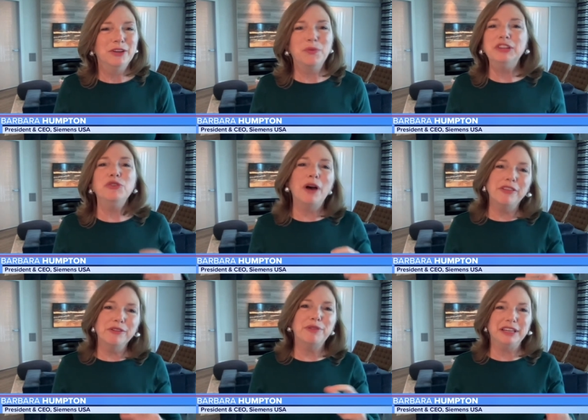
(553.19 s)
We do
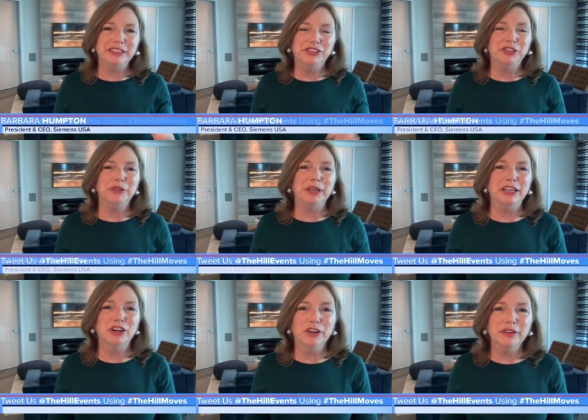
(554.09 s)
other things to
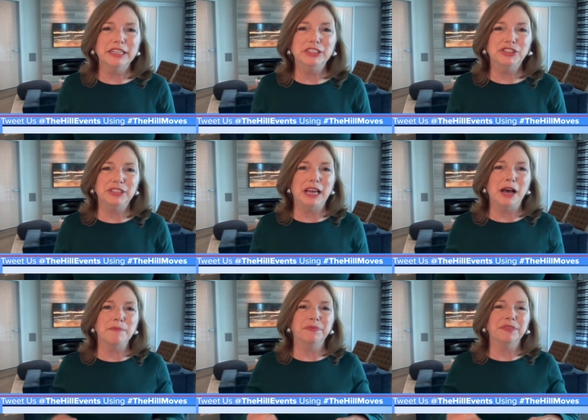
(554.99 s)
encourage
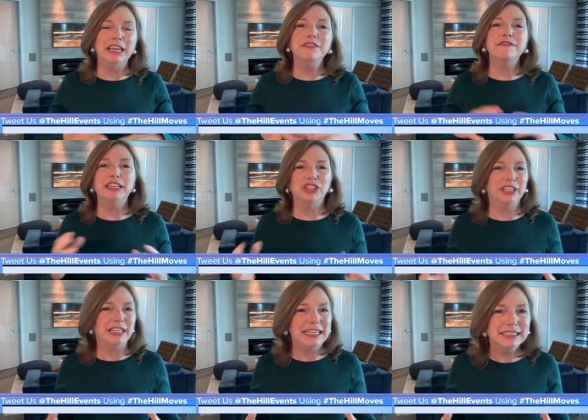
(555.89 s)
um,
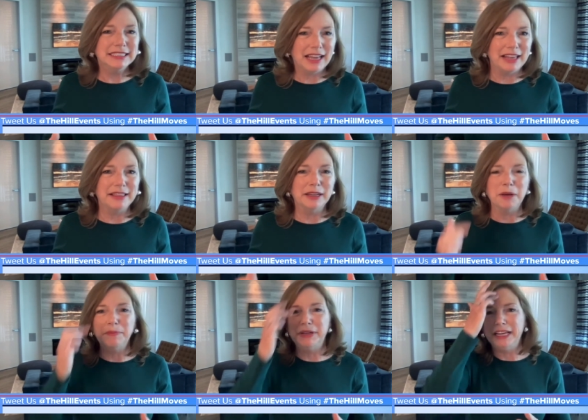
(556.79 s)
innovation inside the
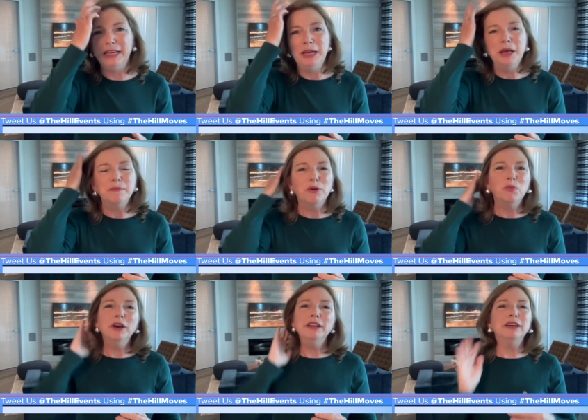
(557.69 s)
company.
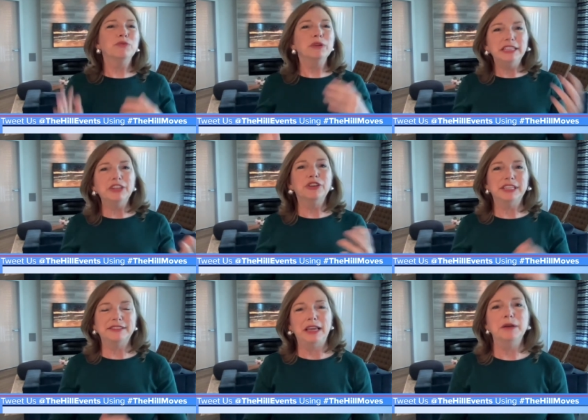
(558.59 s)
But one really
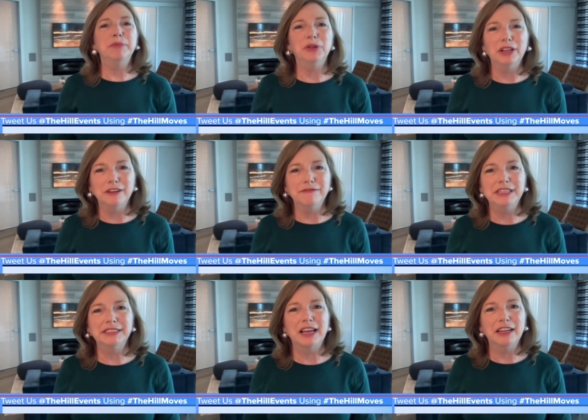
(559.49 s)
good example of
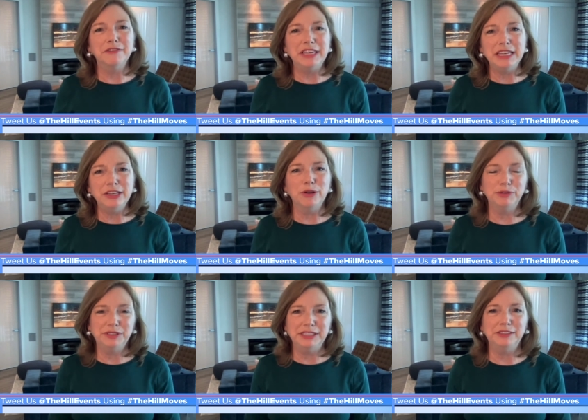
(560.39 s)
this kind of
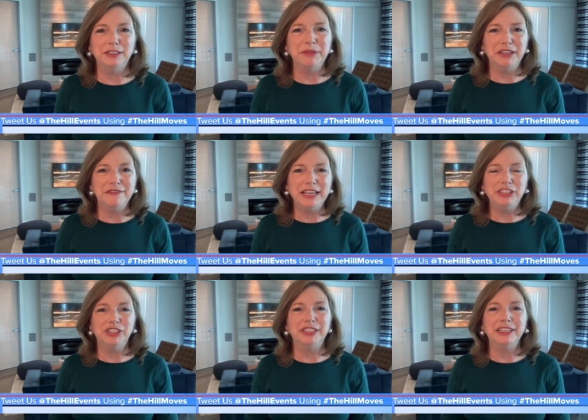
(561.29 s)
ecosystem
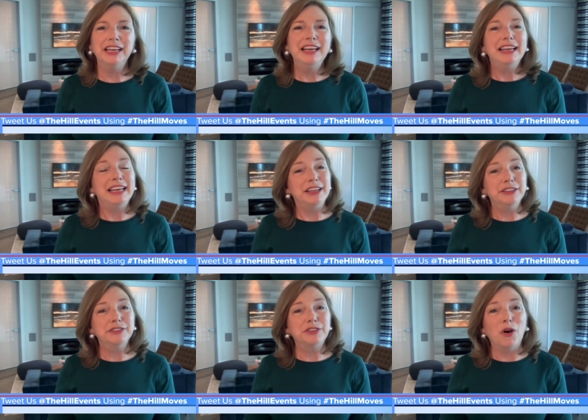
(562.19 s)
innovation
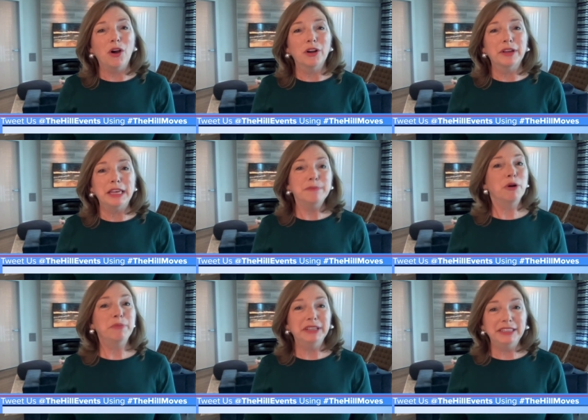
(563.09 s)
is our e
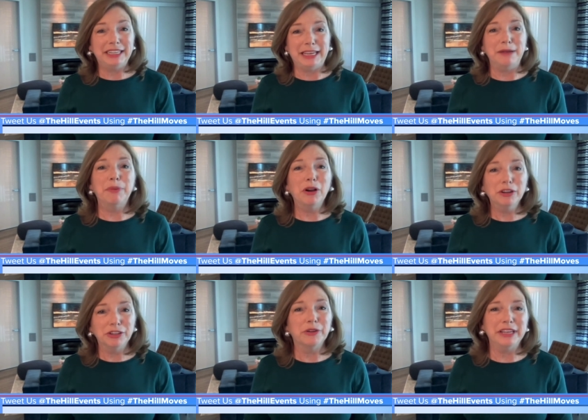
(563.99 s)
mobility
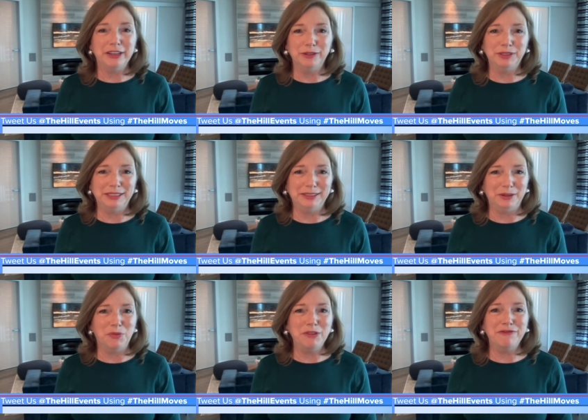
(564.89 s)
partner
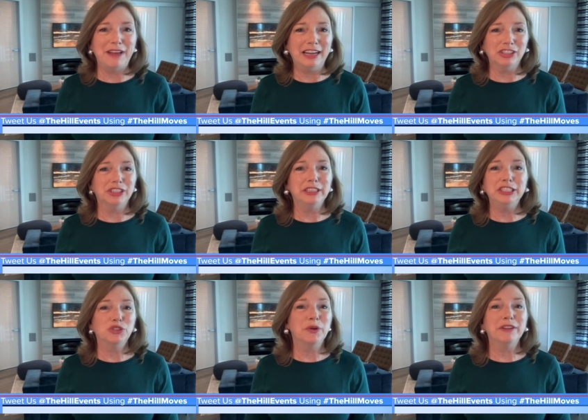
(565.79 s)
ecosystem. We've
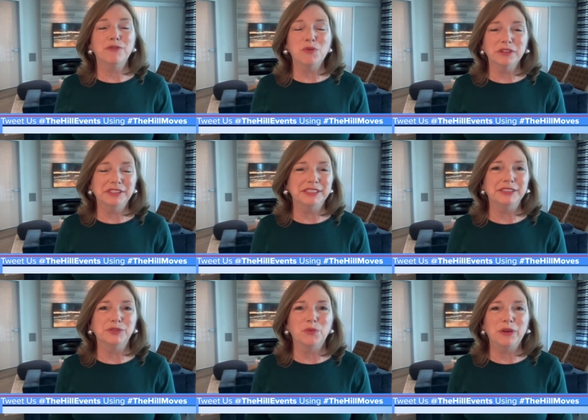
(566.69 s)
actually joined
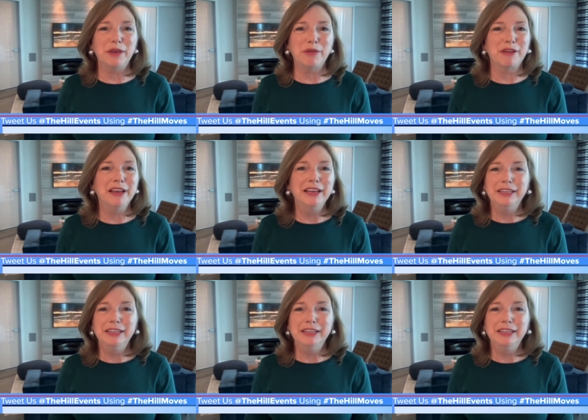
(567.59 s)
forces with